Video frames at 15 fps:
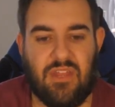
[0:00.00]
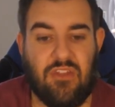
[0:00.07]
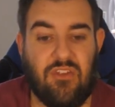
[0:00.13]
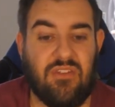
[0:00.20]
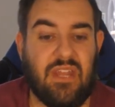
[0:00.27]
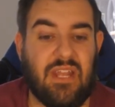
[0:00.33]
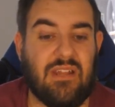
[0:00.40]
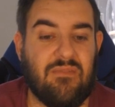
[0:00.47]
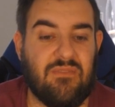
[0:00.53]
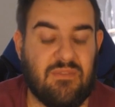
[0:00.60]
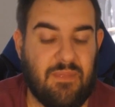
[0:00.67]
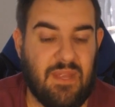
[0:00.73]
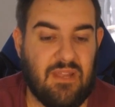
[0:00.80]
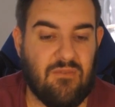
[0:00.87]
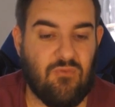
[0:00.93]
They knew Decatur was
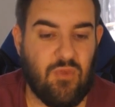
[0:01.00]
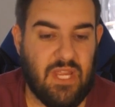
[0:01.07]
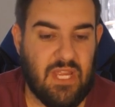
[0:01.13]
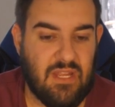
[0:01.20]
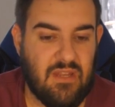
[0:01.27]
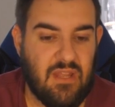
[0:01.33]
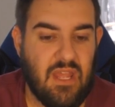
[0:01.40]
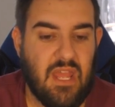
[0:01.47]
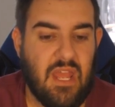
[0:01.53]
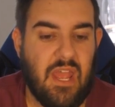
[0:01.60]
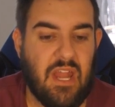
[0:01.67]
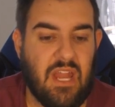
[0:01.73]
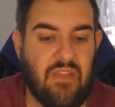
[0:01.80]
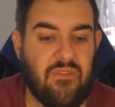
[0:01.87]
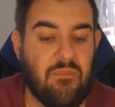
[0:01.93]
being weird,
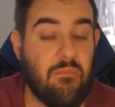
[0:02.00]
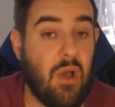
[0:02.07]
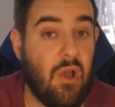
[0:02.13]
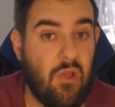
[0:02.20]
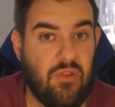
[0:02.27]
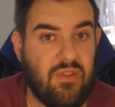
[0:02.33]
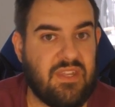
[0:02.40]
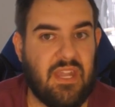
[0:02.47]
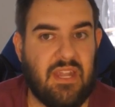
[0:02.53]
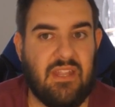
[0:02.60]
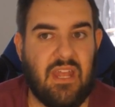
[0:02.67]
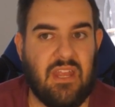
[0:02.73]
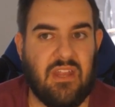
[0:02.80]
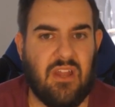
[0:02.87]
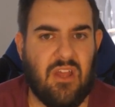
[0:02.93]
and even Mo said
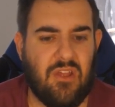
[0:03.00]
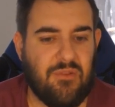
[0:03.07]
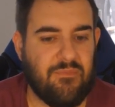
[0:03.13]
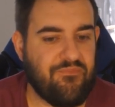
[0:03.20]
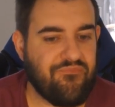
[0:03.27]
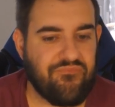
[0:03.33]
that, you know,